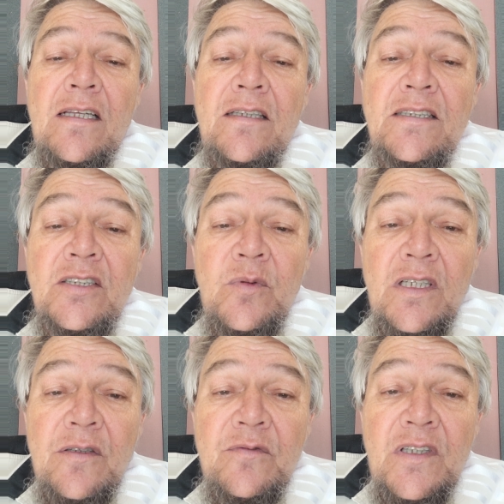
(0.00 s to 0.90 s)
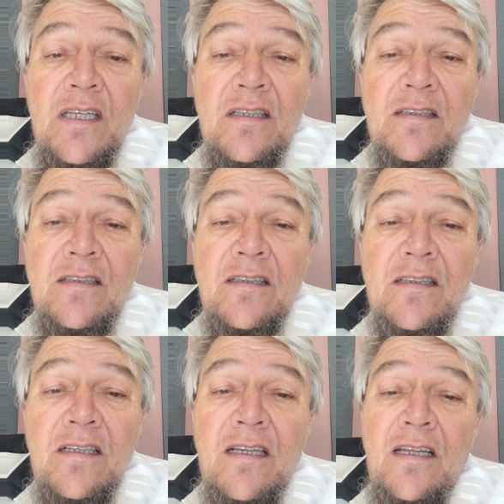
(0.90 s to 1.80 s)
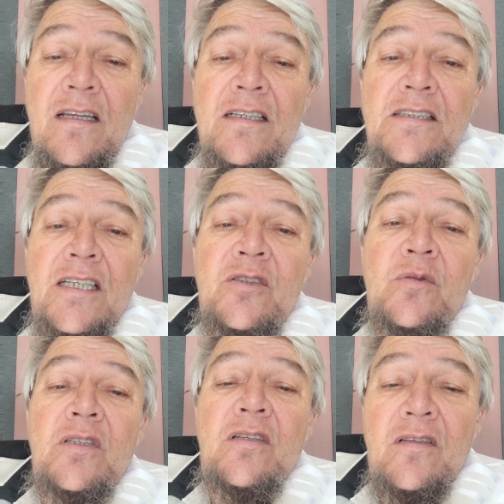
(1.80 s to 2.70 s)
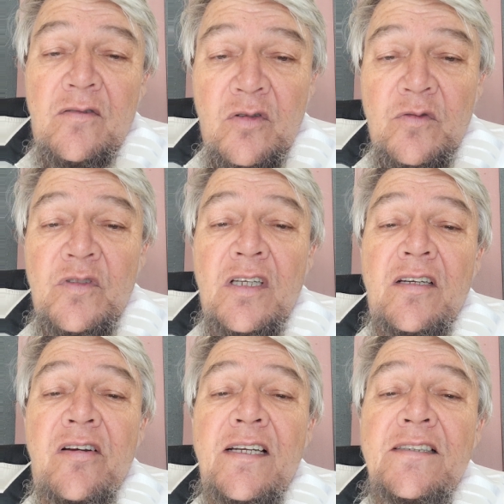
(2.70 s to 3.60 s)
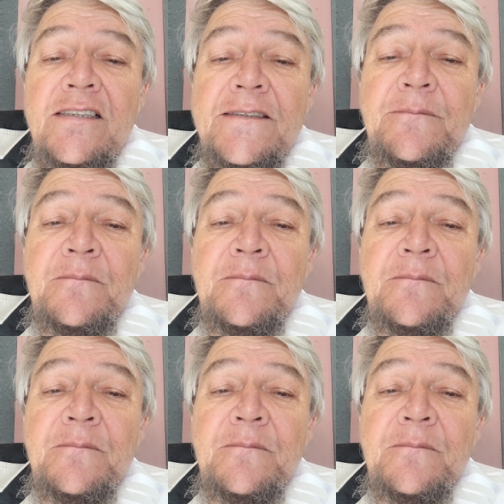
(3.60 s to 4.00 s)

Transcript: This is what I've done. And then they said to her, you've done rightly.